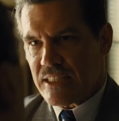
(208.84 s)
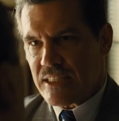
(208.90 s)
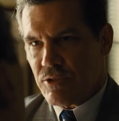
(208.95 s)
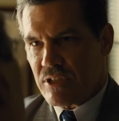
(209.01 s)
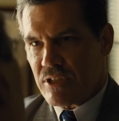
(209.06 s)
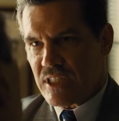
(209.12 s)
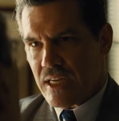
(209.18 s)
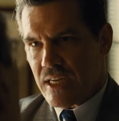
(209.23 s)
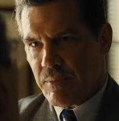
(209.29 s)

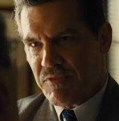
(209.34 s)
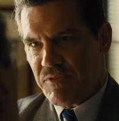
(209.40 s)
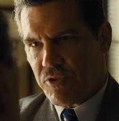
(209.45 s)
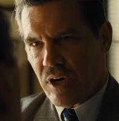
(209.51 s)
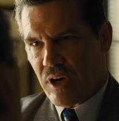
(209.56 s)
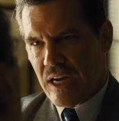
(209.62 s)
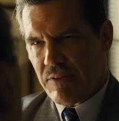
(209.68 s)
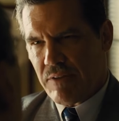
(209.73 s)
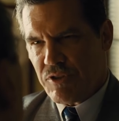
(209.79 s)
thing you say
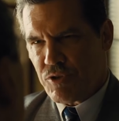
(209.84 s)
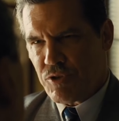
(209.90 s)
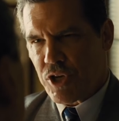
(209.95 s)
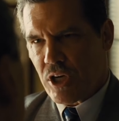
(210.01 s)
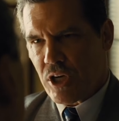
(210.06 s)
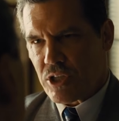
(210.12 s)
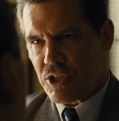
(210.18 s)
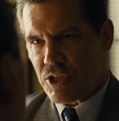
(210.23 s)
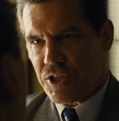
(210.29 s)
before I have you
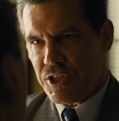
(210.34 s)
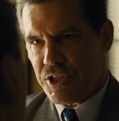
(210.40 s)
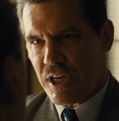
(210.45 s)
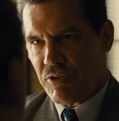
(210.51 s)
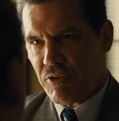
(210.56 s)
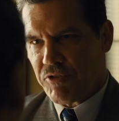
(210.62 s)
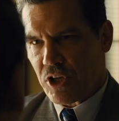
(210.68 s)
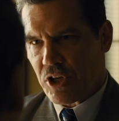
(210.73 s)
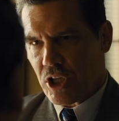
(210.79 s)
tossed in
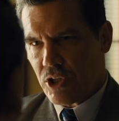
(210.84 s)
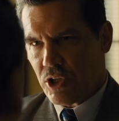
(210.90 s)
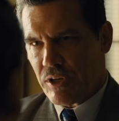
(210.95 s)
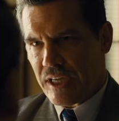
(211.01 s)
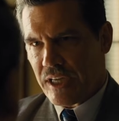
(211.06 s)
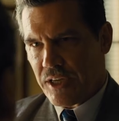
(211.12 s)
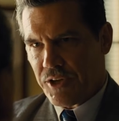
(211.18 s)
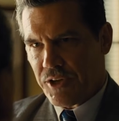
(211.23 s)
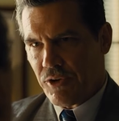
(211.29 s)
jail for
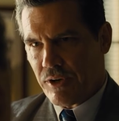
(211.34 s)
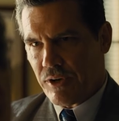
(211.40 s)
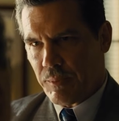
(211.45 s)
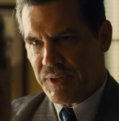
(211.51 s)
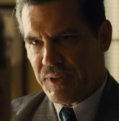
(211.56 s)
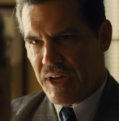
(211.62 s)
colluding in your own